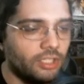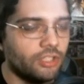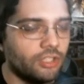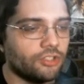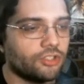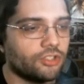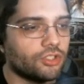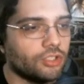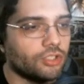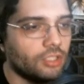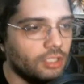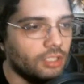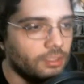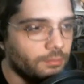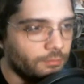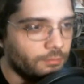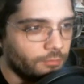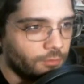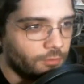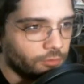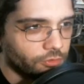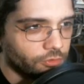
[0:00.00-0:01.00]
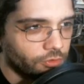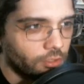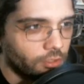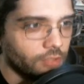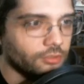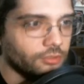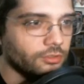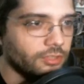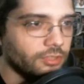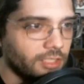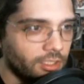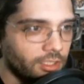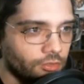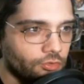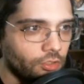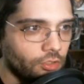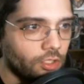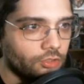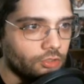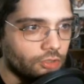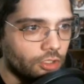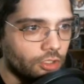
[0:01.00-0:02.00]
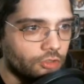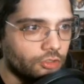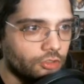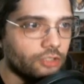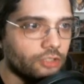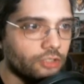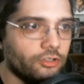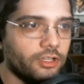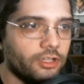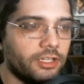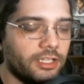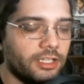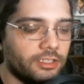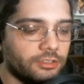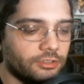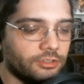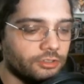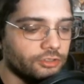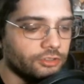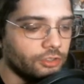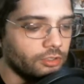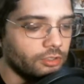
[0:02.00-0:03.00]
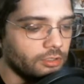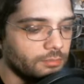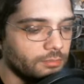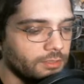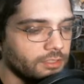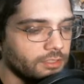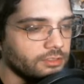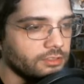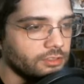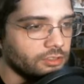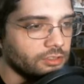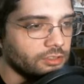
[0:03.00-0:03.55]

filter cards through your deck, draw, trying to get to your Exodia pieces.